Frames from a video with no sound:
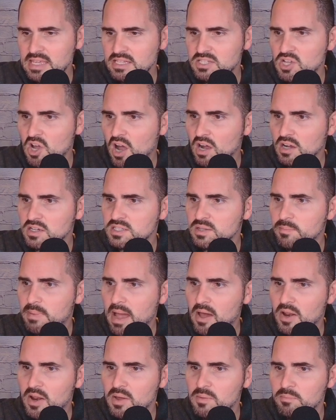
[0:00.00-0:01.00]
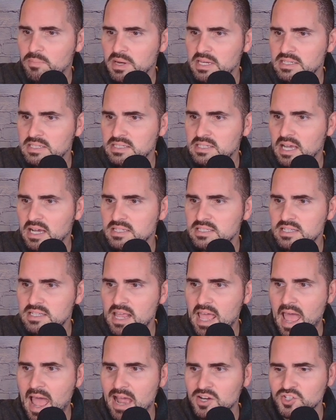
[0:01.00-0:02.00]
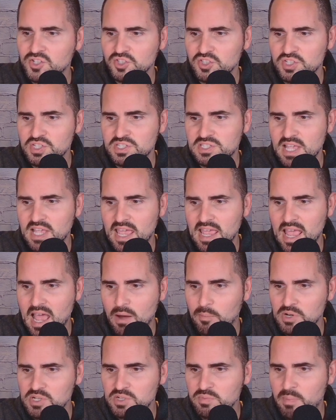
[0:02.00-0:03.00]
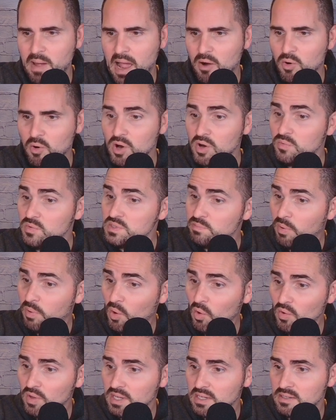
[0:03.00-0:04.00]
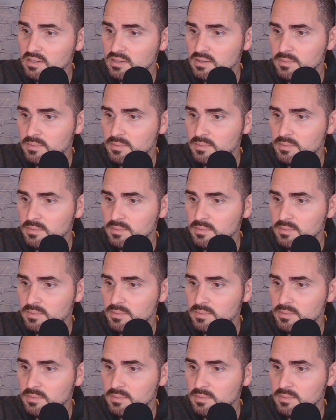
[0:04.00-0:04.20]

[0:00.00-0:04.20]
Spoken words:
talks about it, but he doesn't actually say how much power it was pulling.